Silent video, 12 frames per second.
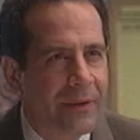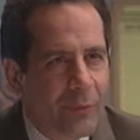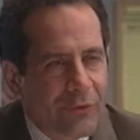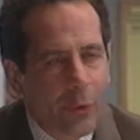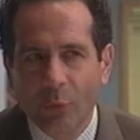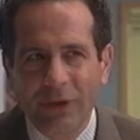There
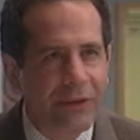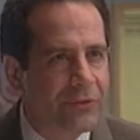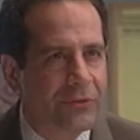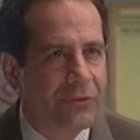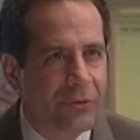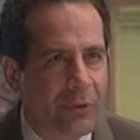was no
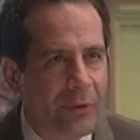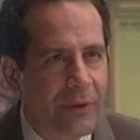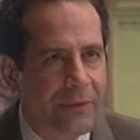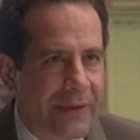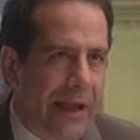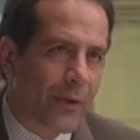reason to.
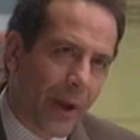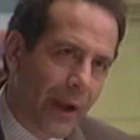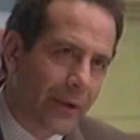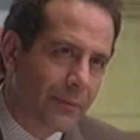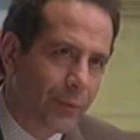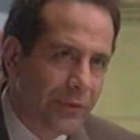The guy who
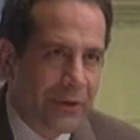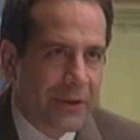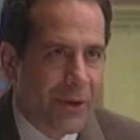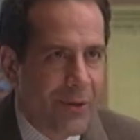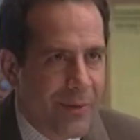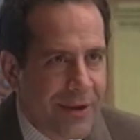hired him was in a
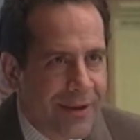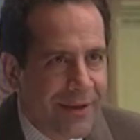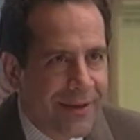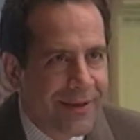coma.